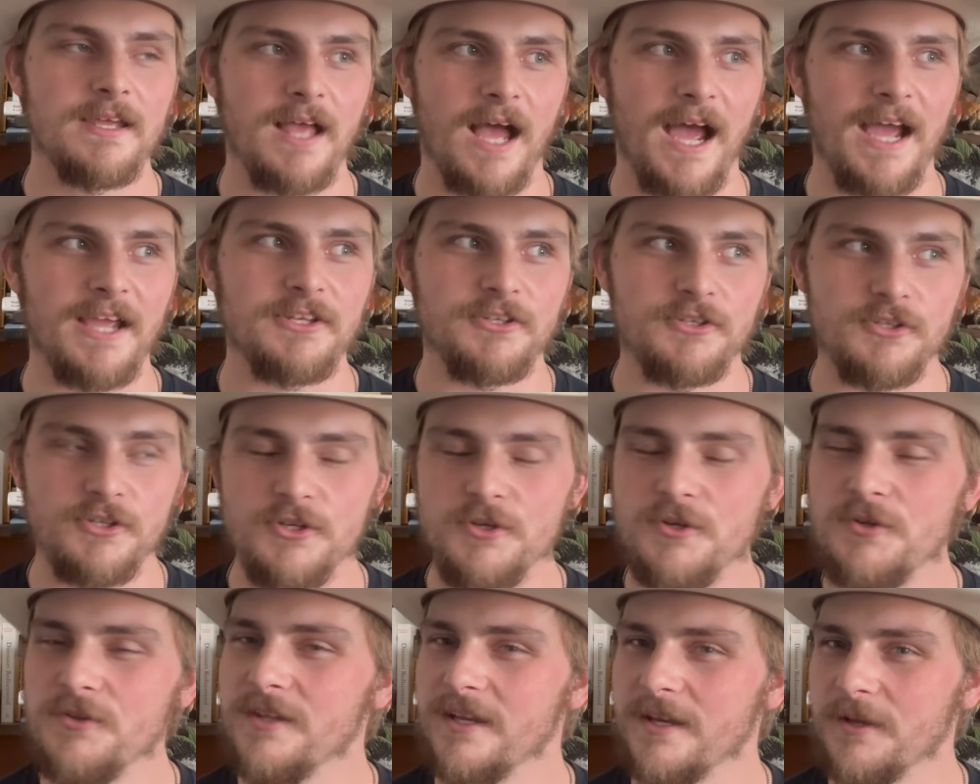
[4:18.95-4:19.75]
I
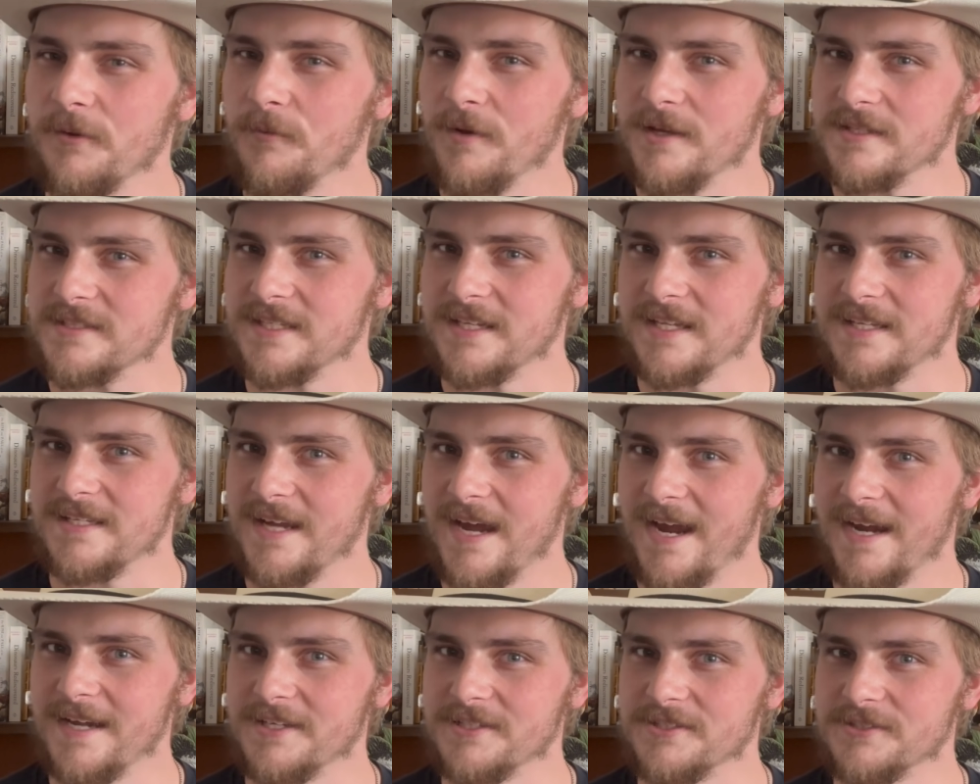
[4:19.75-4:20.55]
knew that it wasn't a
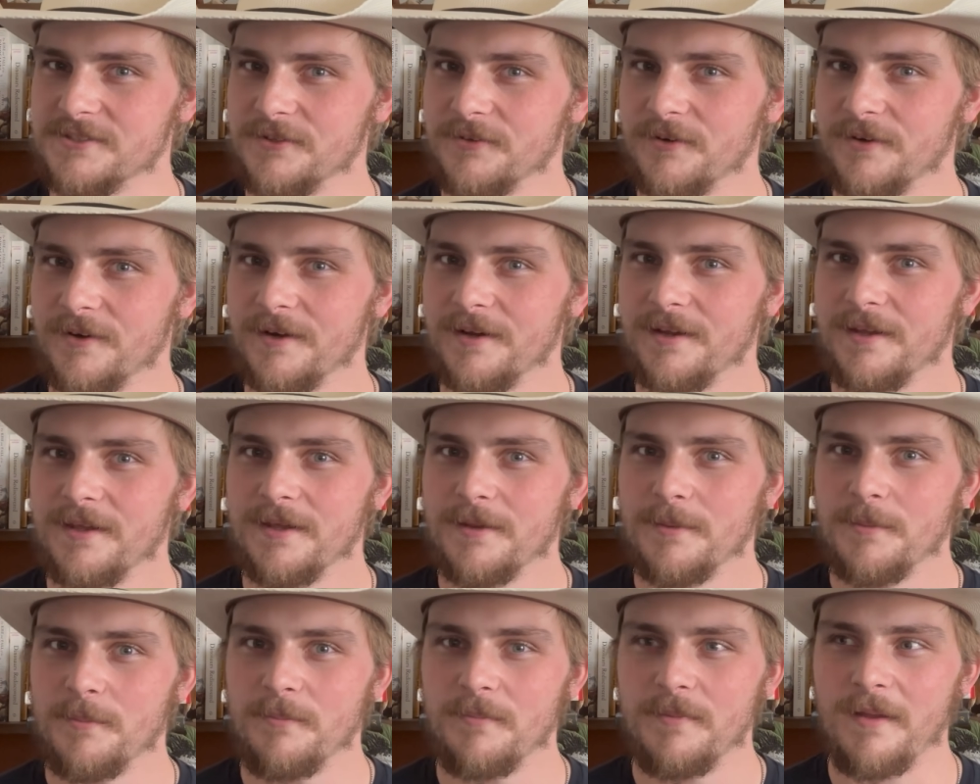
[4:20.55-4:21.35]
dinosaur,
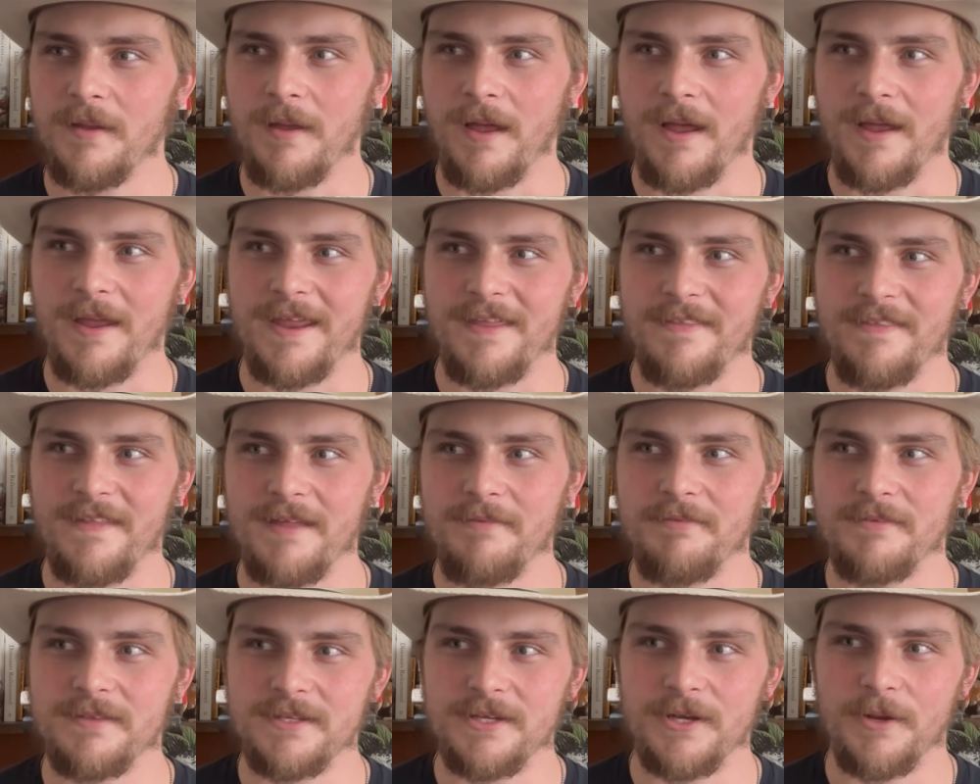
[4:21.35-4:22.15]
and
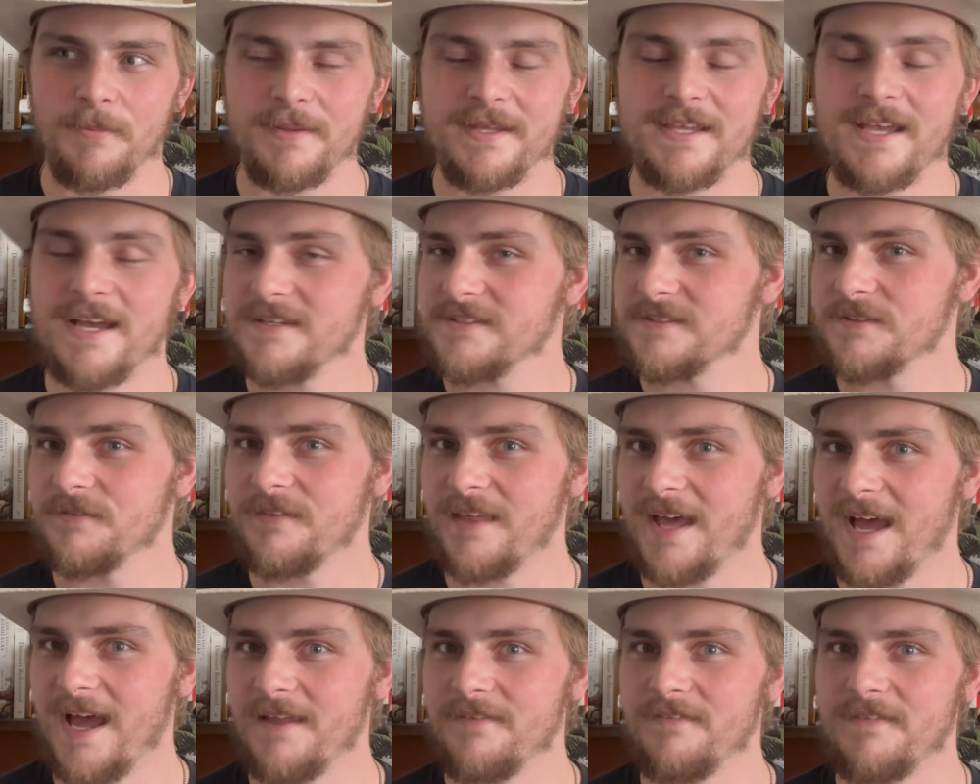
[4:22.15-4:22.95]
that, because of
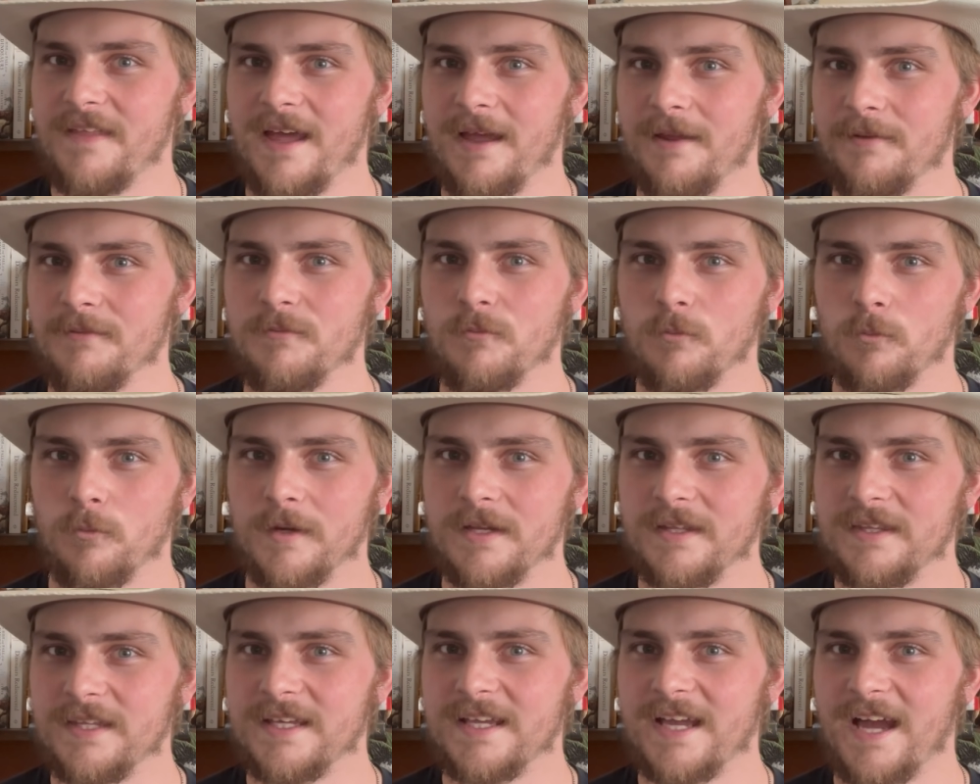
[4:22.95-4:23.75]
that, that
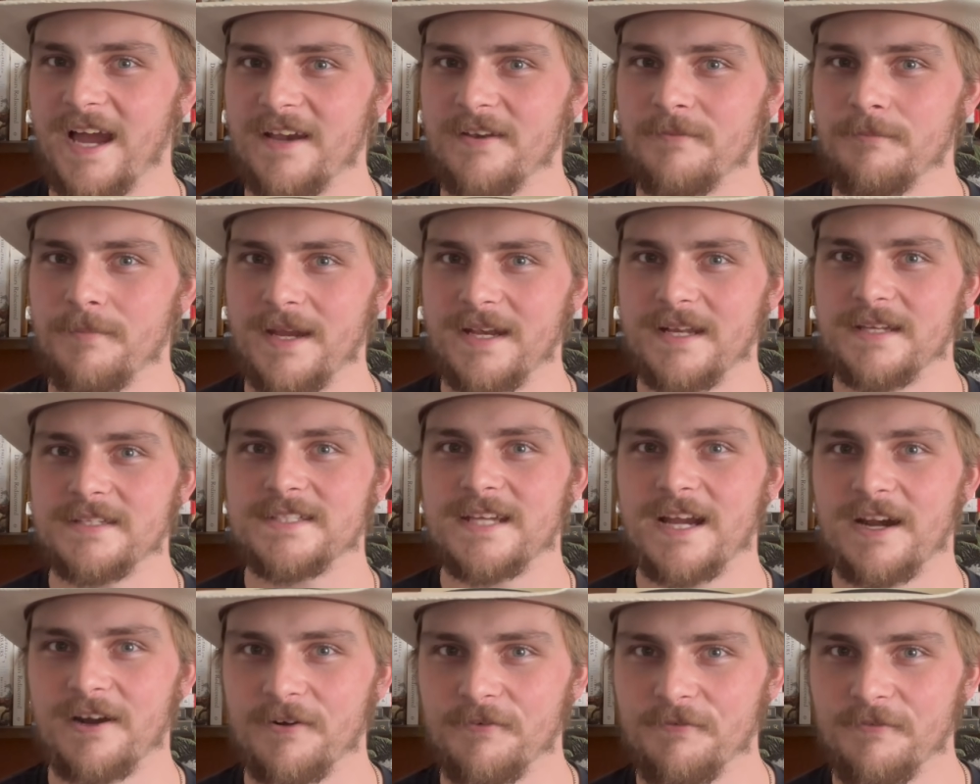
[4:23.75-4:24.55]
really kind of made it
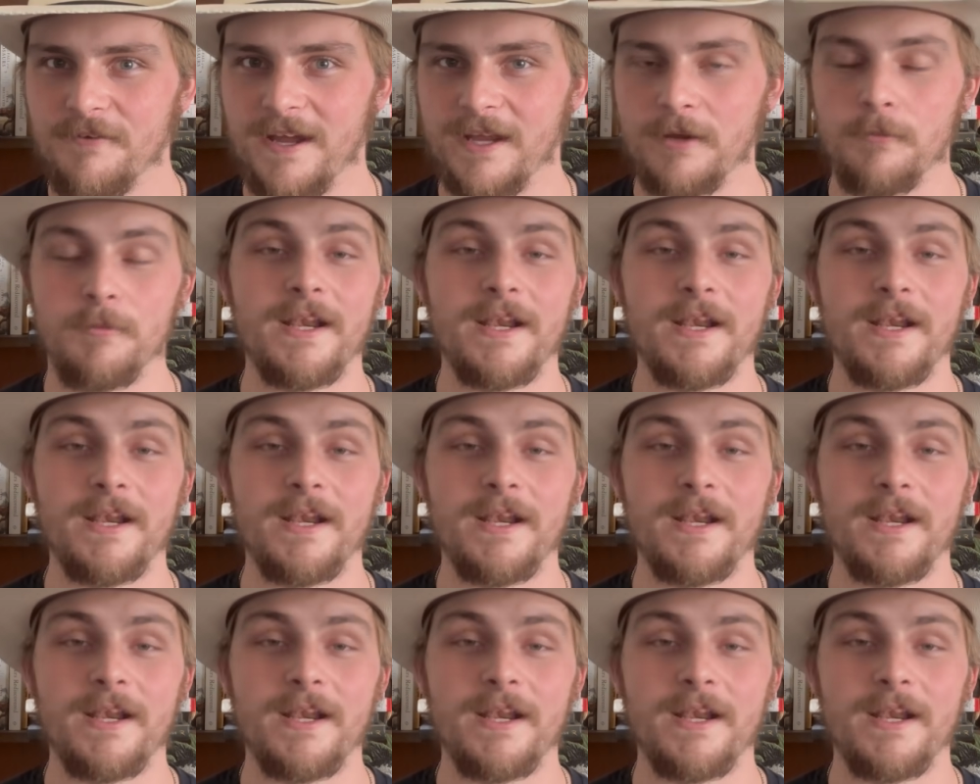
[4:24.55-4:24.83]
terrifying.